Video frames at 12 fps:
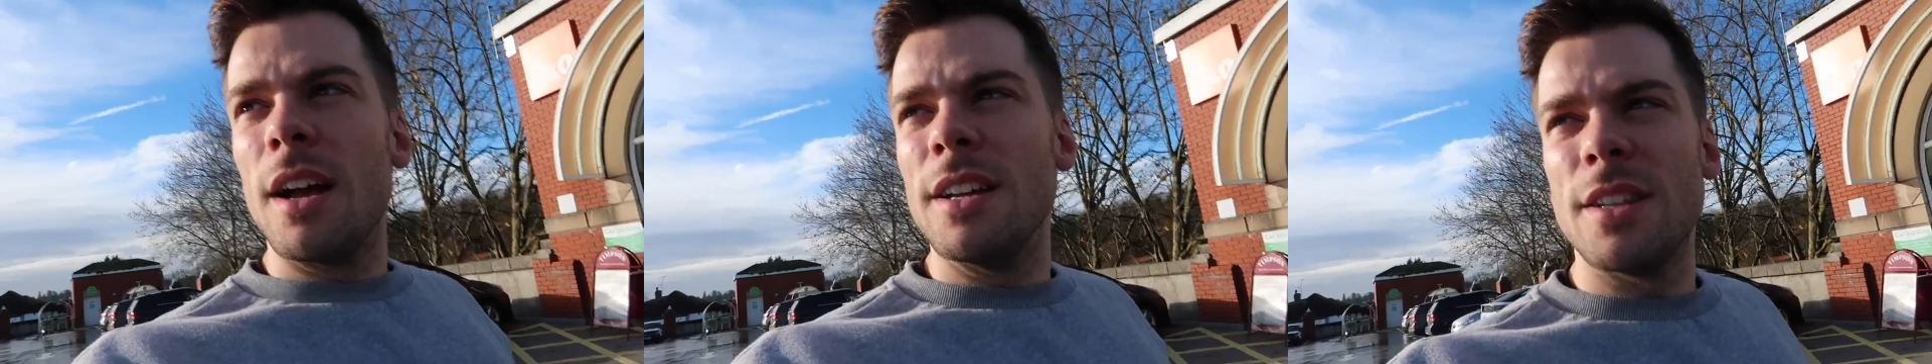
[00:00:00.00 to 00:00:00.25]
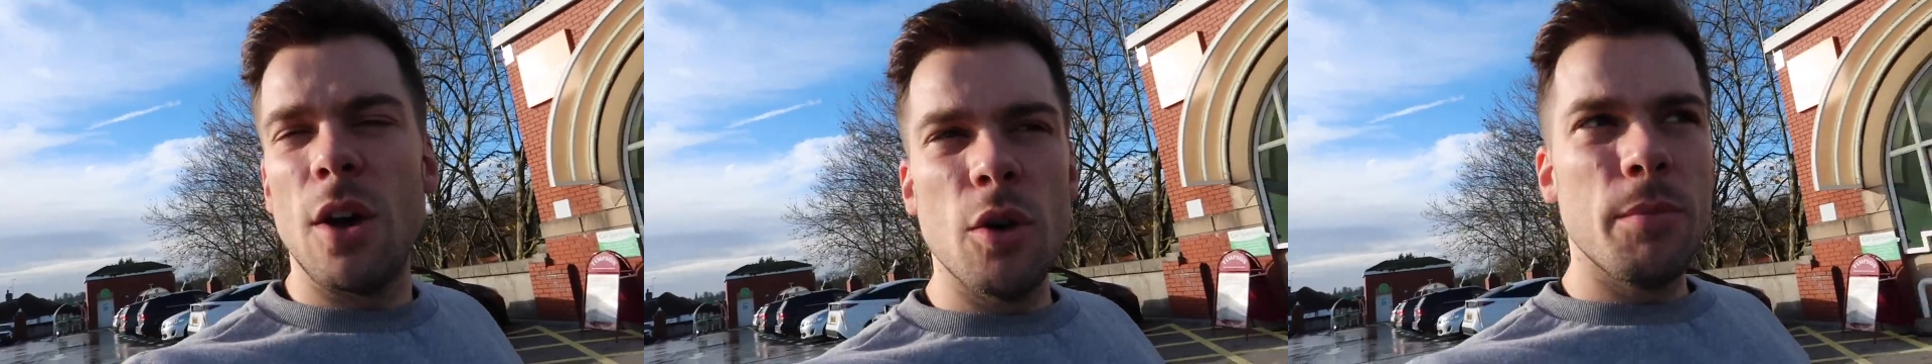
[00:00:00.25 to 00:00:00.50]

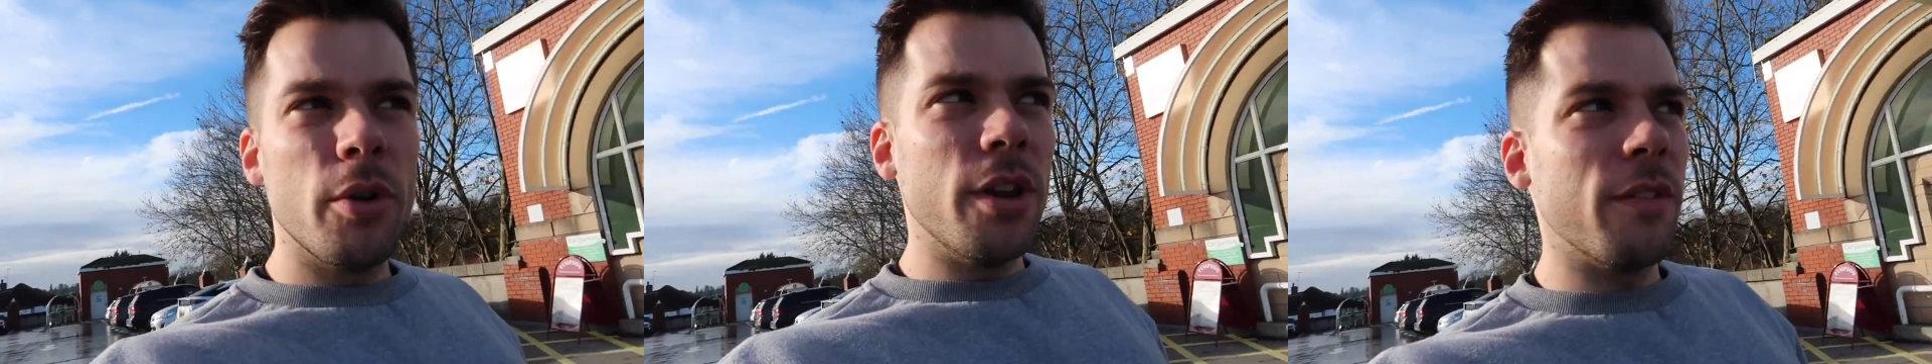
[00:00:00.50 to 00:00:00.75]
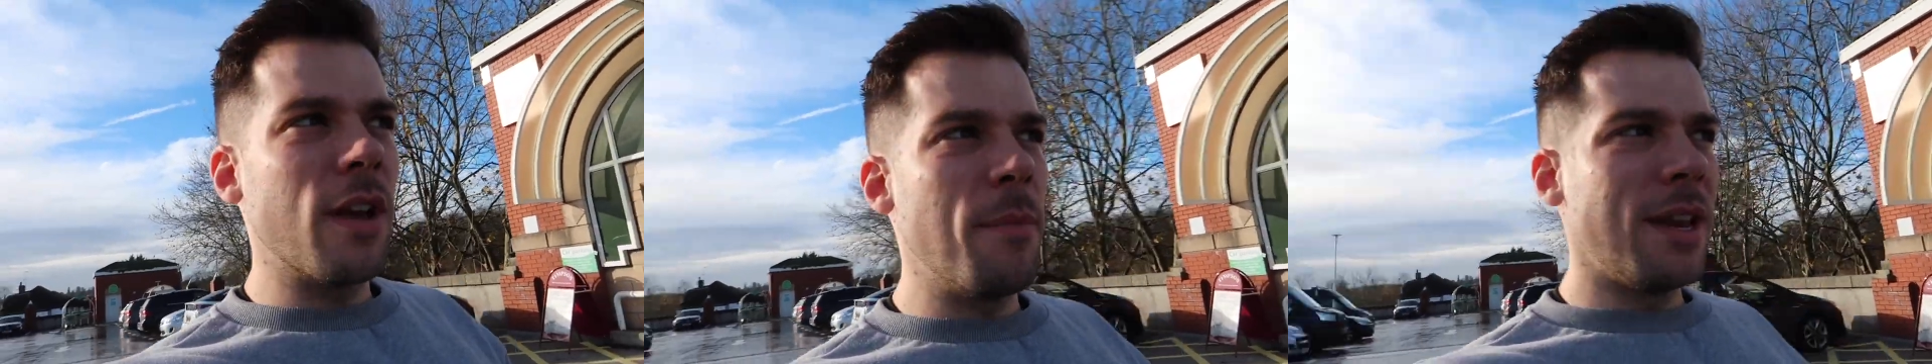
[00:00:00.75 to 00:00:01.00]
Guys, the whole point
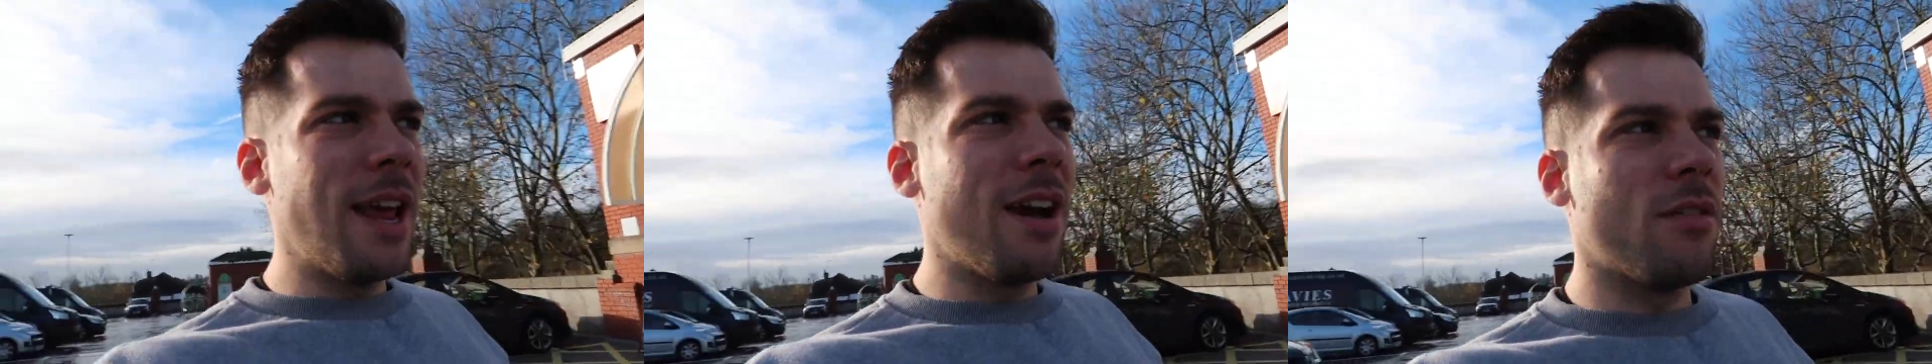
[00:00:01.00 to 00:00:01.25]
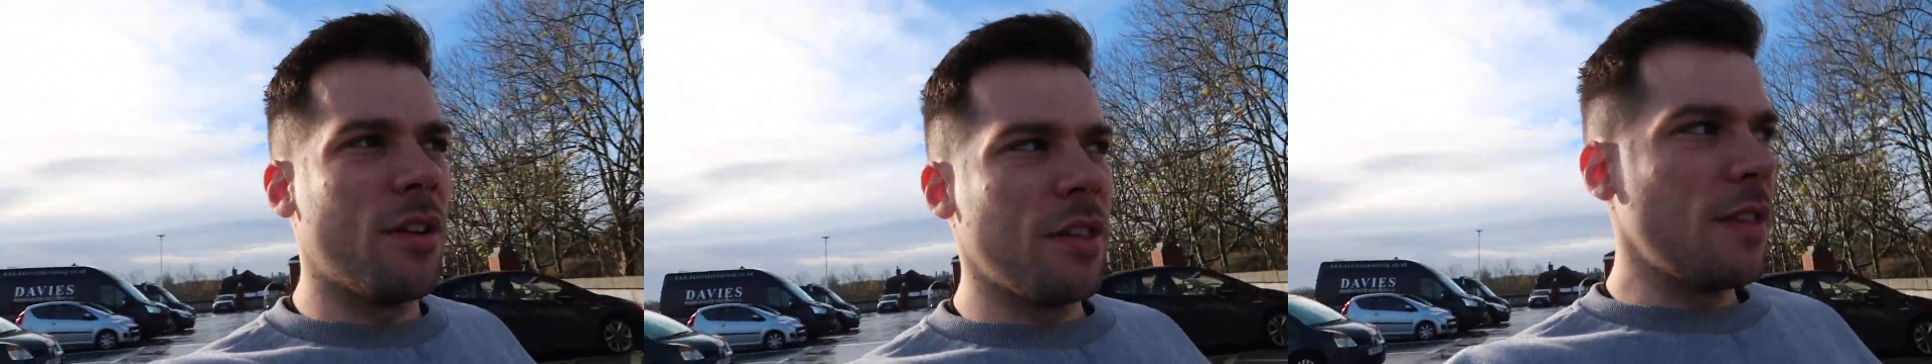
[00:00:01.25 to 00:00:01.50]
of coming
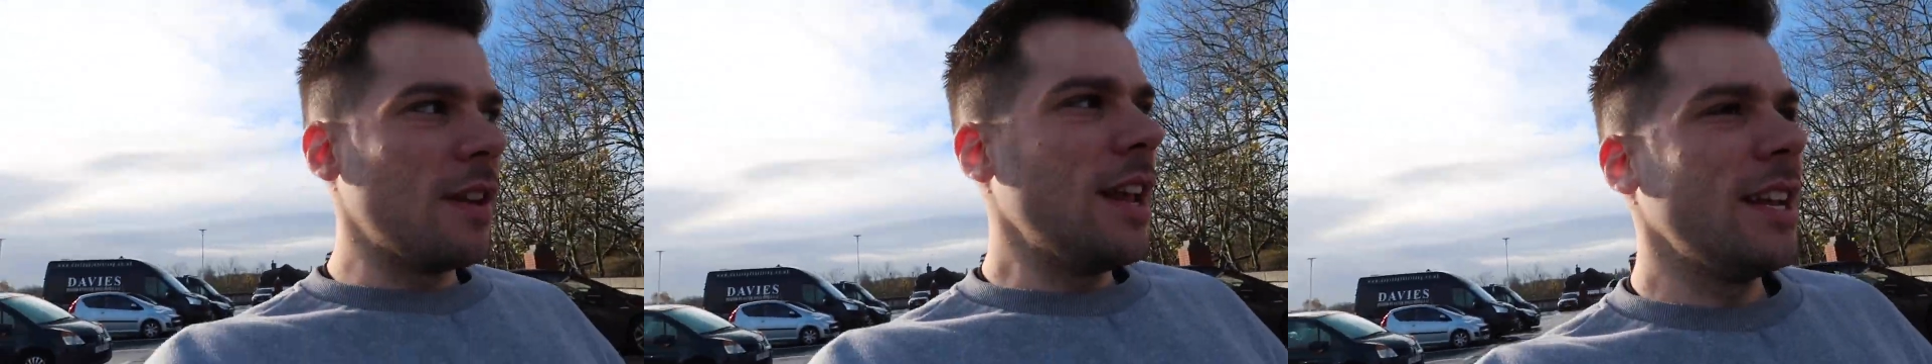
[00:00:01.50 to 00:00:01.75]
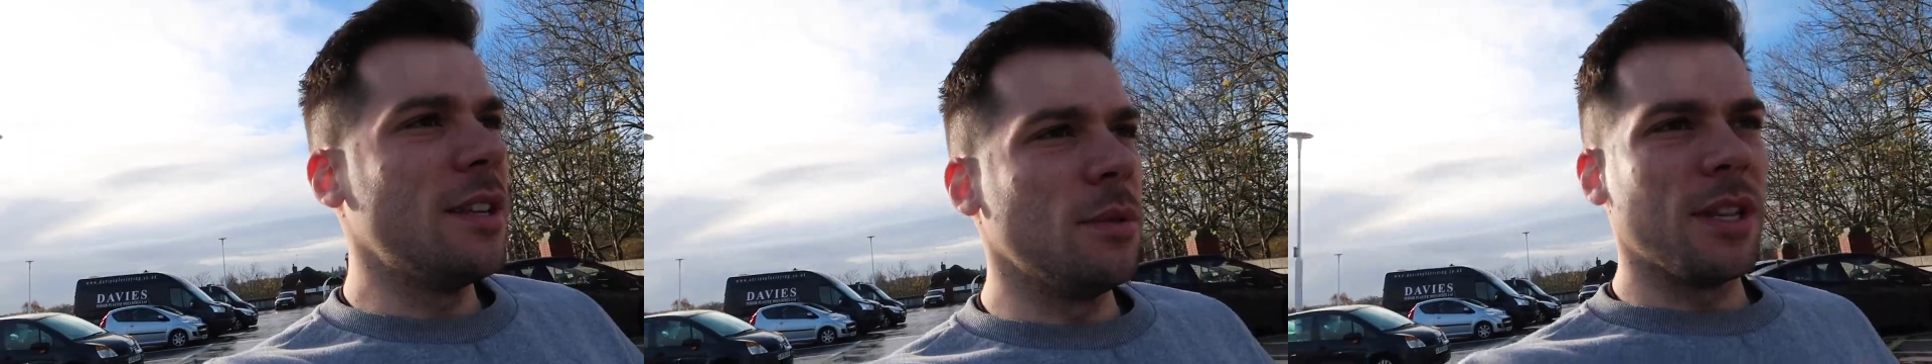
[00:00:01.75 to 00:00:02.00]
now rather than
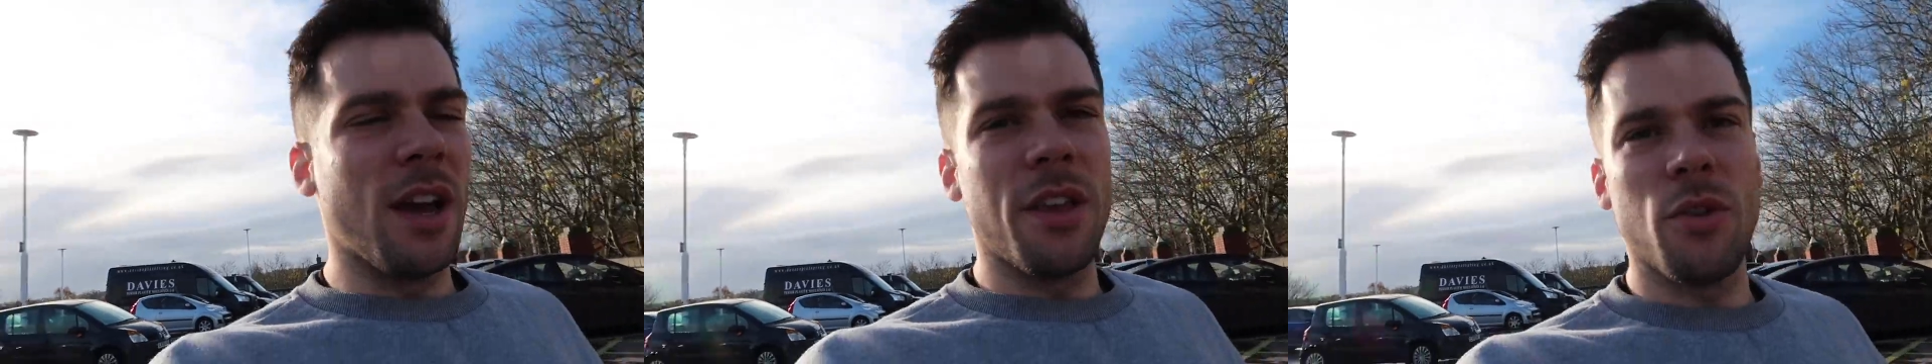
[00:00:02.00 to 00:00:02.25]
later was that I